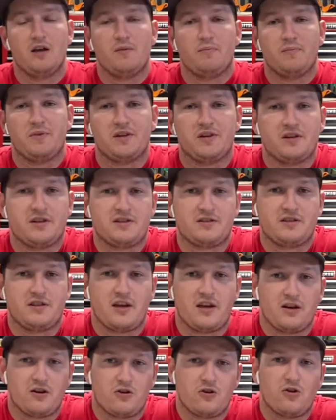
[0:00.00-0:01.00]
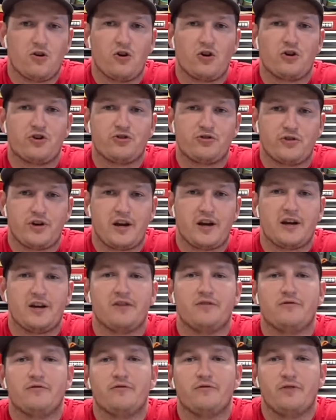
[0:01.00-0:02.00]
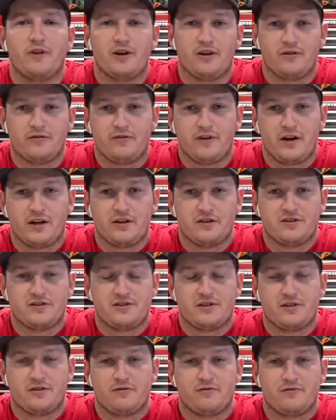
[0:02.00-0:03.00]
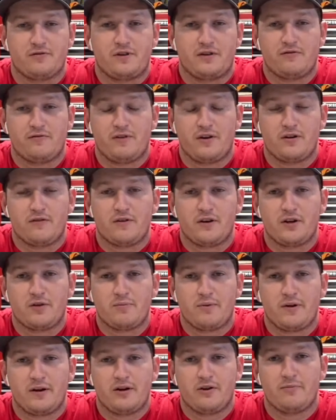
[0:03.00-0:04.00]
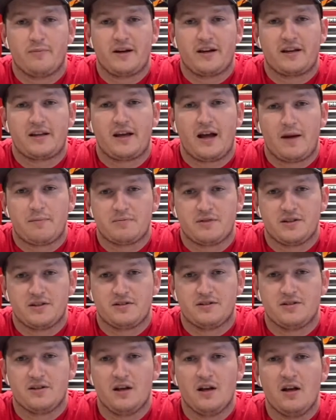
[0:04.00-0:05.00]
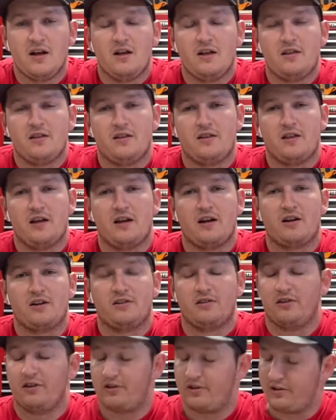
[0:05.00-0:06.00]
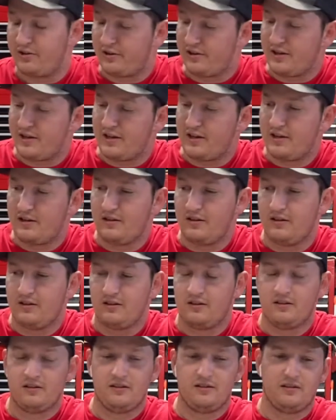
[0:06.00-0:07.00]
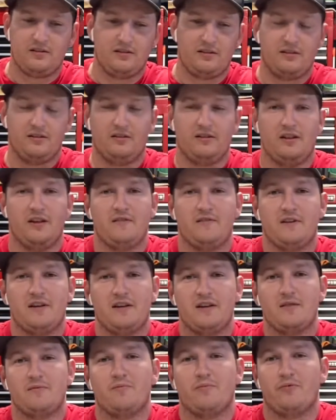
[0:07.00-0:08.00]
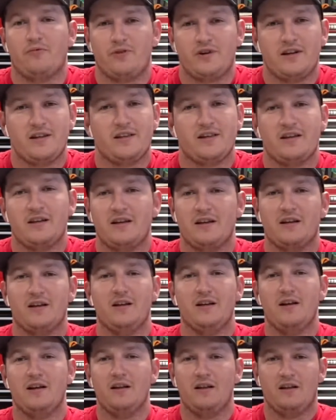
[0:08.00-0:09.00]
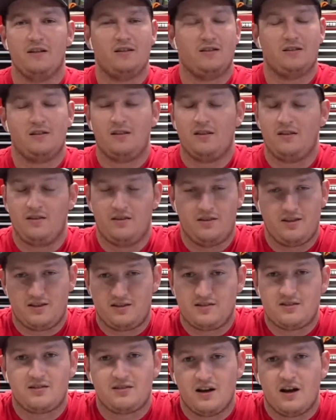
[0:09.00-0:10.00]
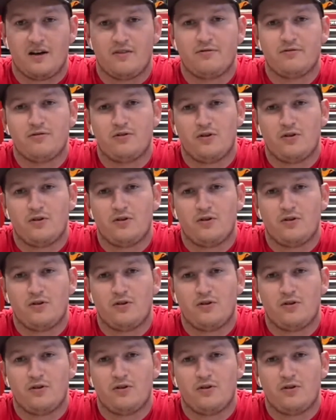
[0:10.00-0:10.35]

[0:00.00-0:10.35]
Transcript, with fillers: because they are trained firefighters. They are firefighter paramedic captains. They are literally living, breathing this stuff,